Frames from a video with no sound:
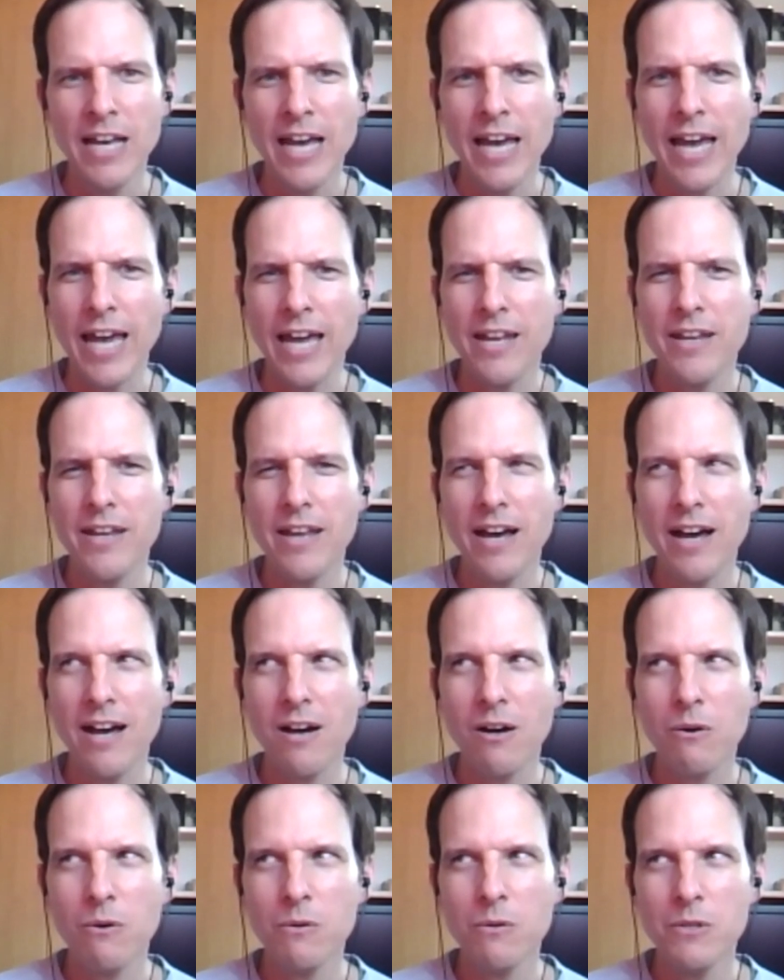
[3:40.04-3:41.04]
And
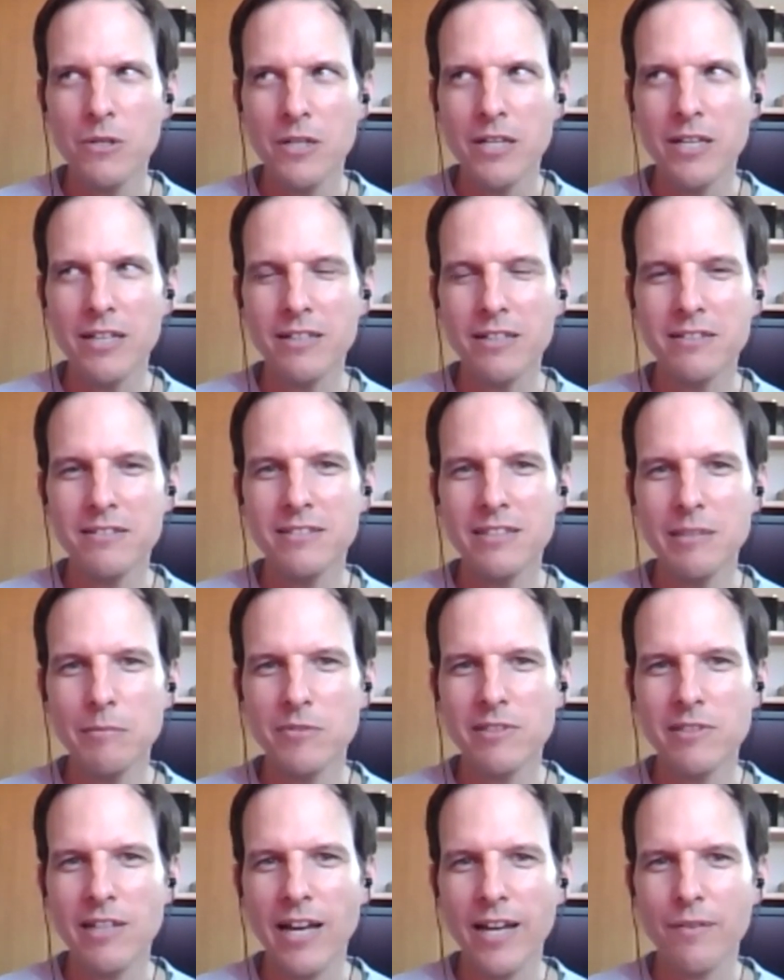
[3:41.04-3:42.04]
now it seems
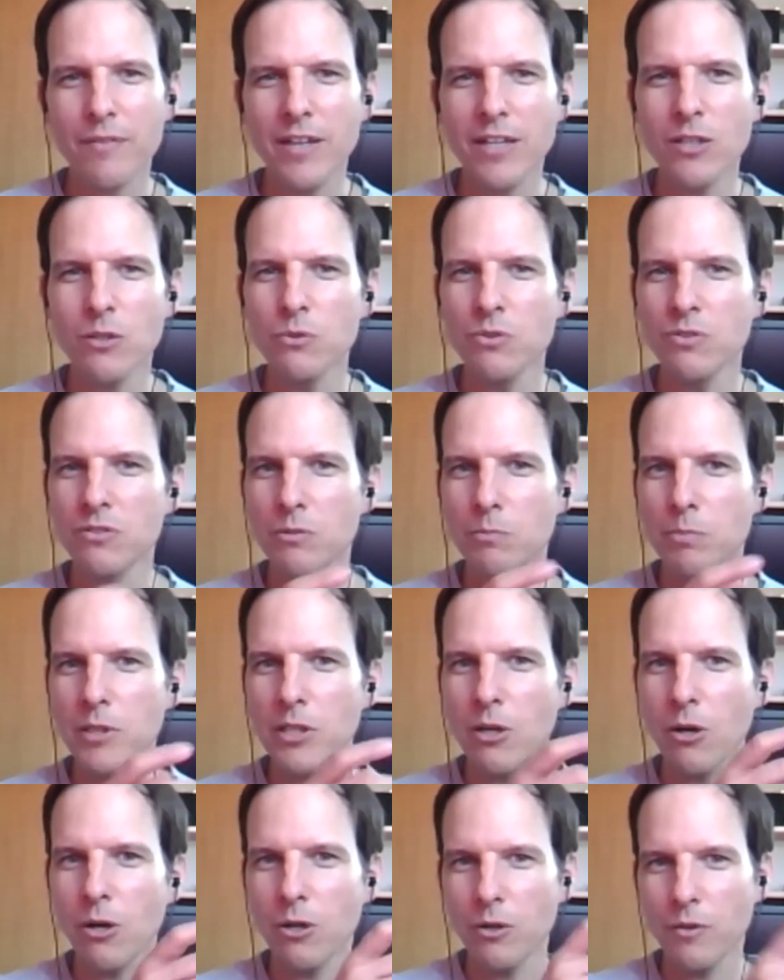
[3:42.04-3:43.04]
like they used to be
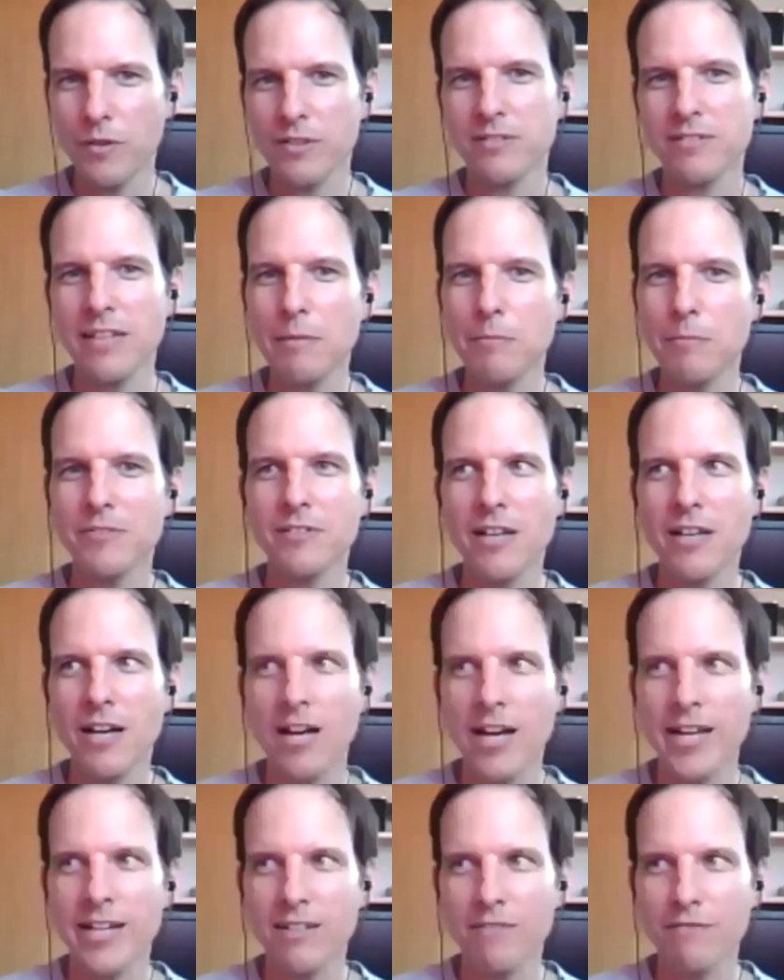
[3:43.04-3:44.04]
all on the same
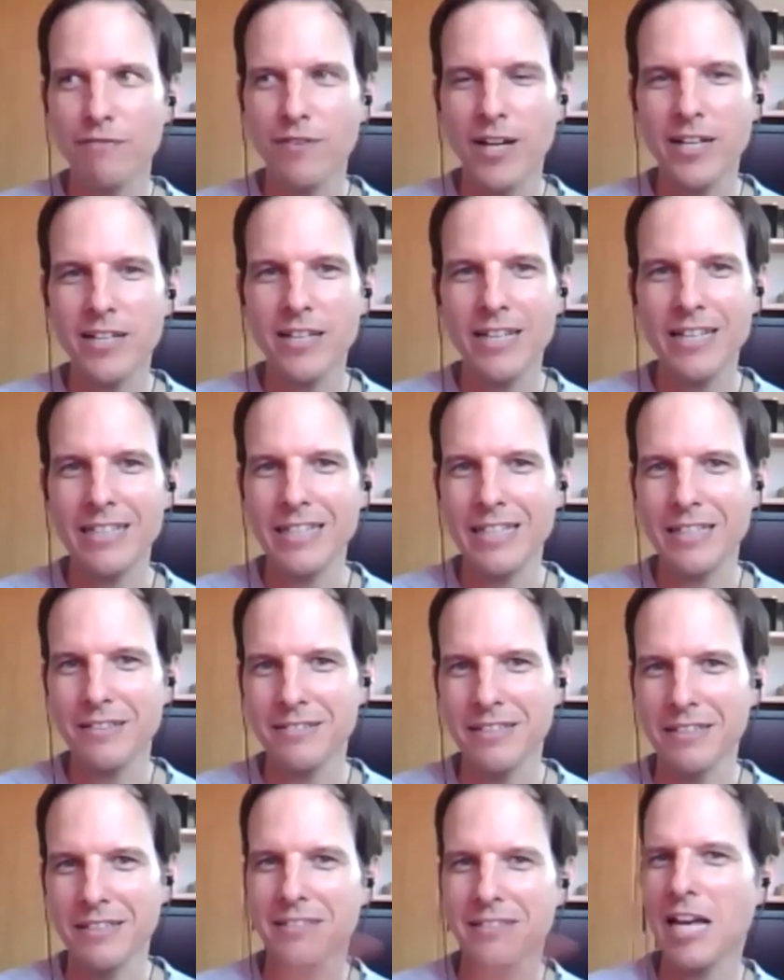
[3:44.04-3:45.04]
side and fighting against the
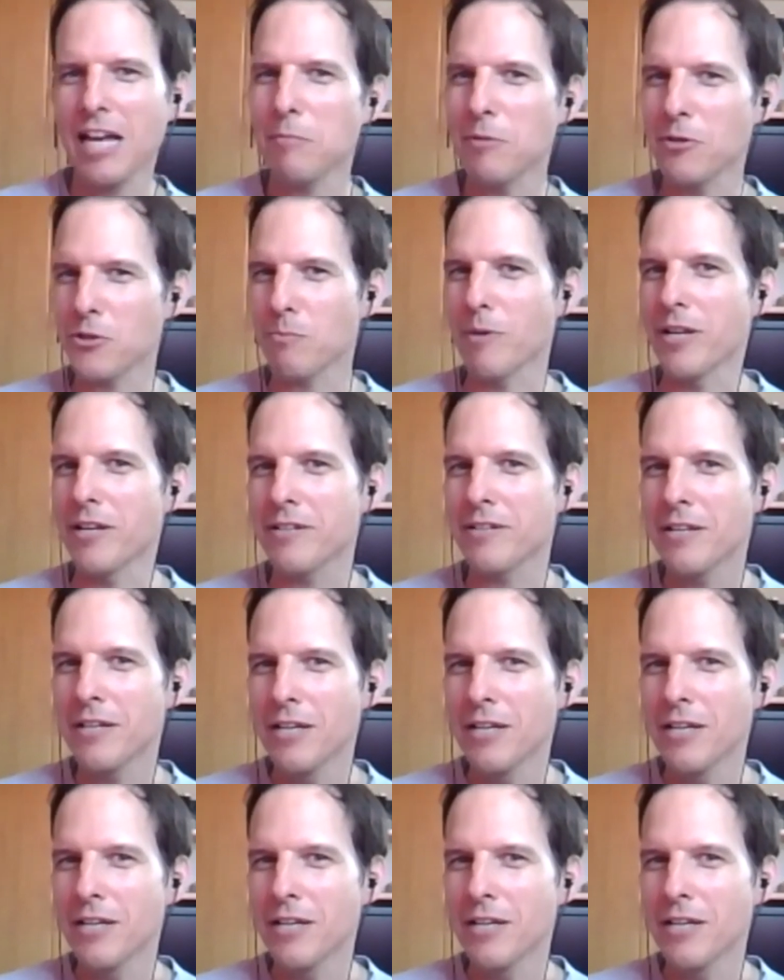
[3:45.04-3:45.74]
establishment